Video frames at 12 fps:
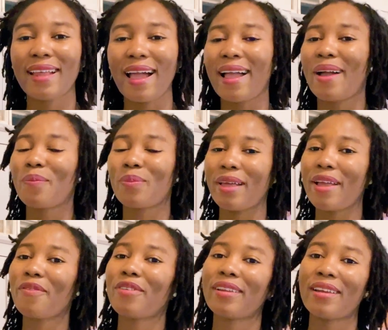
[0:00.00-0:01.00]
I
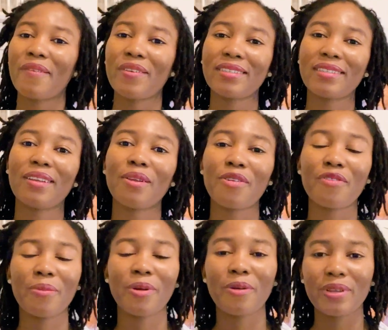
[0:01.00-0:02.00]
applied for the diversity lottery
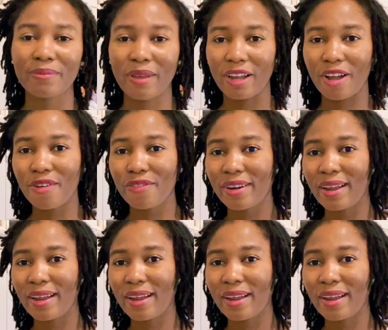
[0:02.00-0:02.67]
because my country,